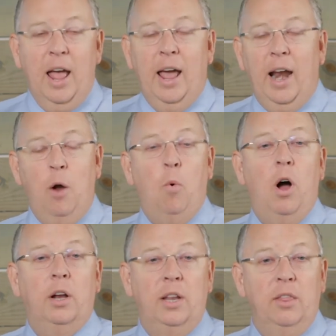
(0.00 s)
And I
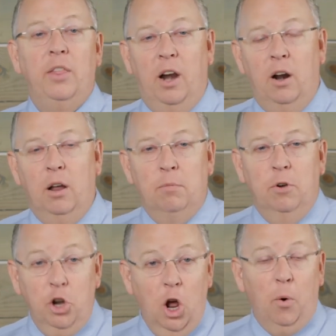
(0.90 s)
walked in there
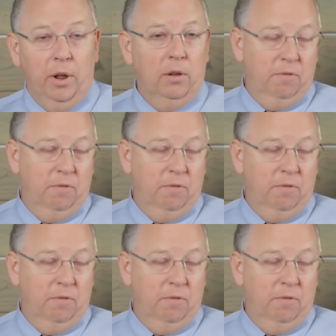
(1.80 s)
knowing